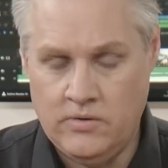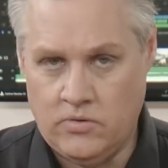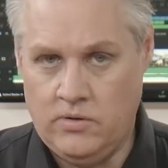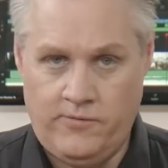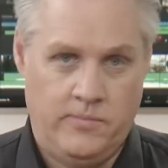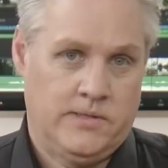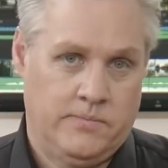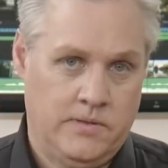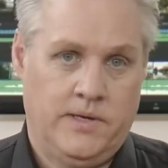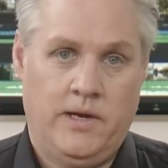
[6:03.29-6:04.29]
all the formats
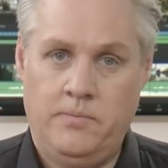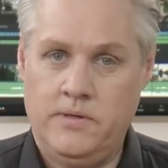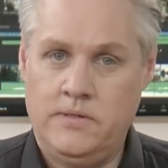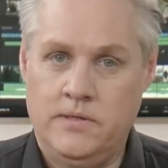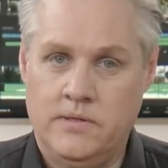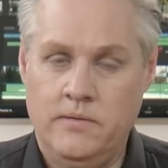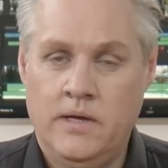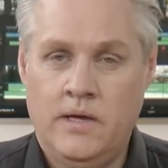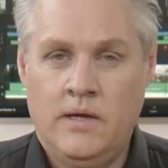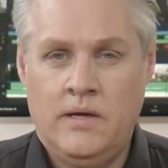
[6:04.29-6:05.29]
up to 1080p 60.
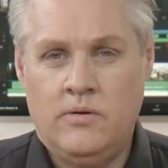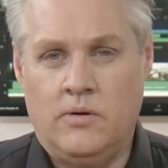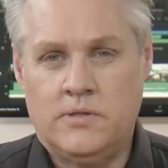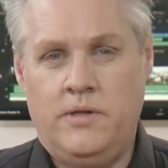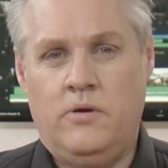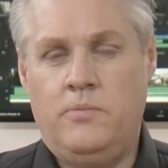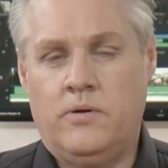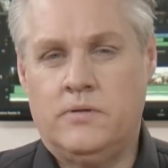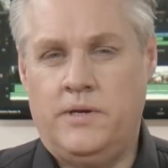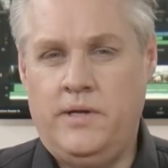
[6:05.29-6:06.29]
Also, the old
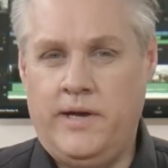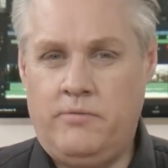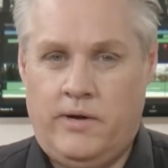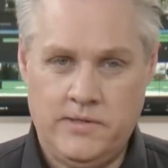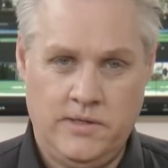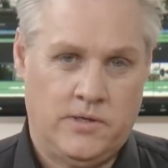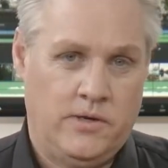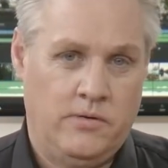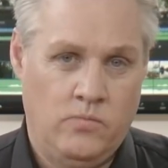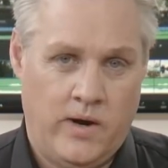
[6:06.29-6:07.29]
models only had Rec
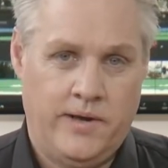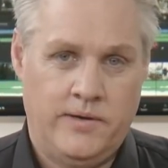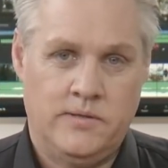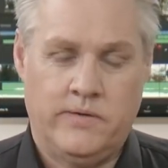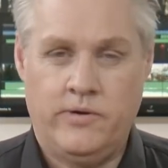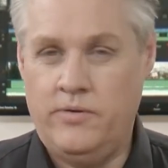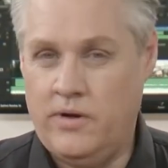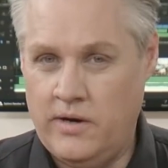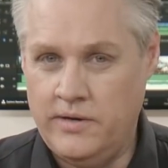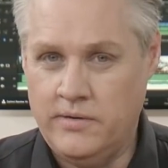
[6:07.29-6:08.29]
601 and
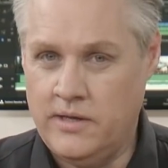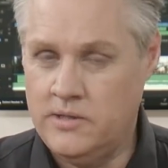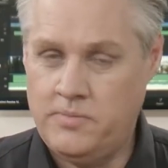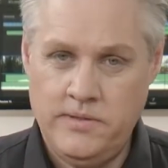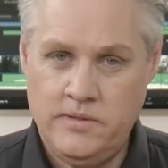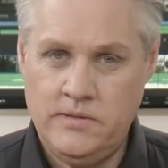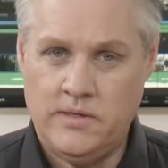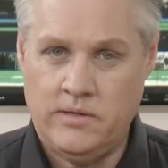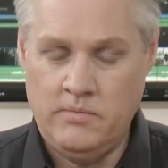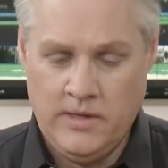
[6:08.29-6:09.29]
709 color spaces, so
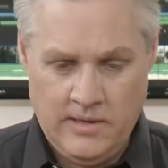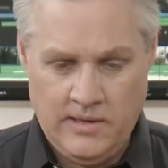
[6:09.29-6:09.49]
they were